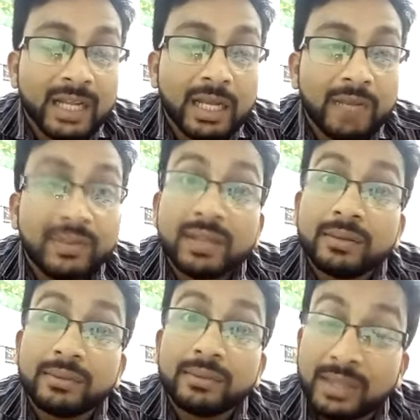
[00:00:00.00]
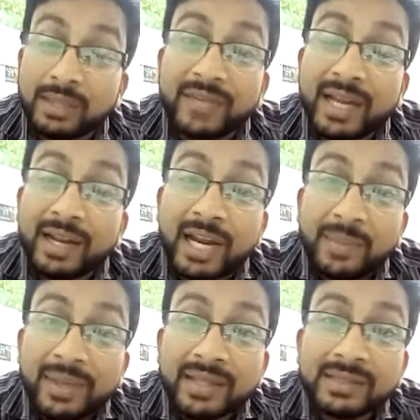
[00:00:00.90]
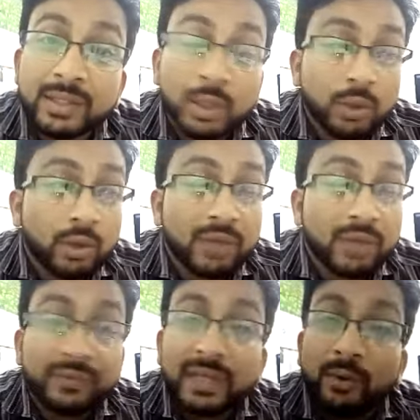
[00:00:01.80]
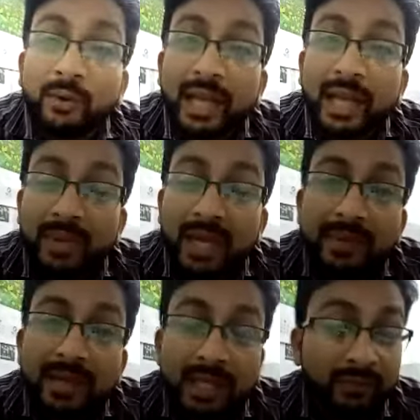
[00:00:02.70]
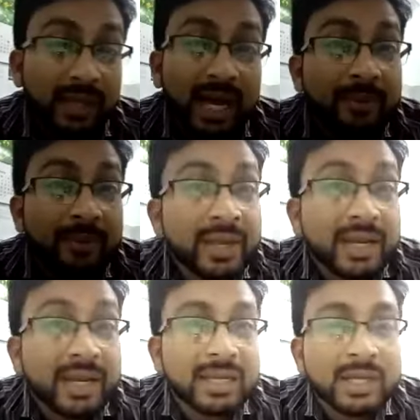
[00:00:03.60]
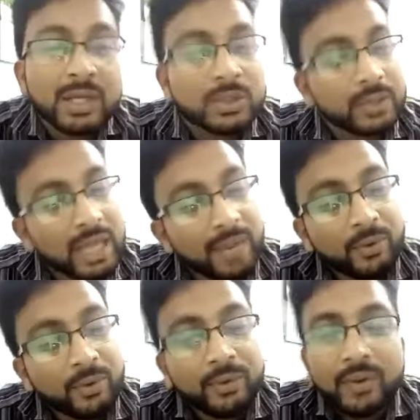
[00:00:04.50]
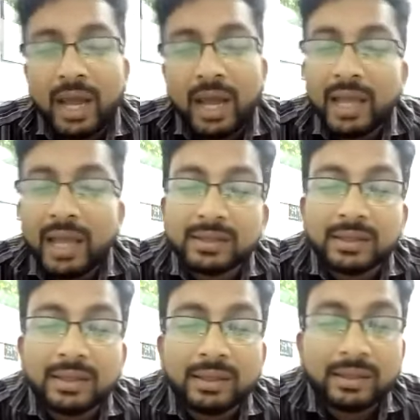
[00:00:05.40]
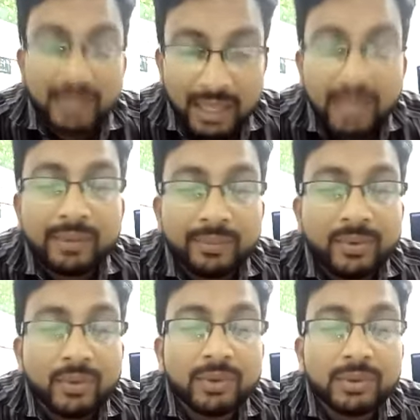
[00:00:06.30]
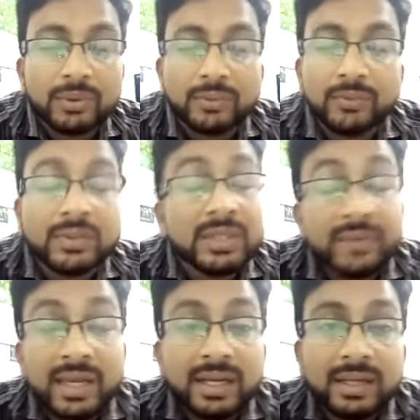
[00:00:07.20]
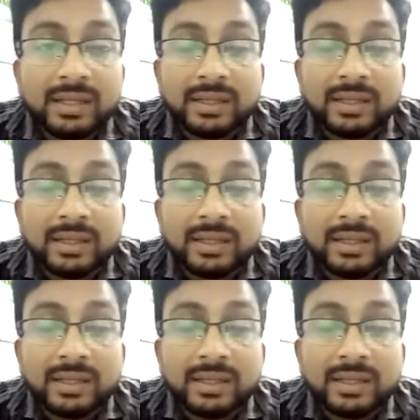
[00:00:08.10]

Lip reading: with if they are nulliparous or if they don't have babies, if they are unmarried, so they are prone to high risk. They are prone for cervical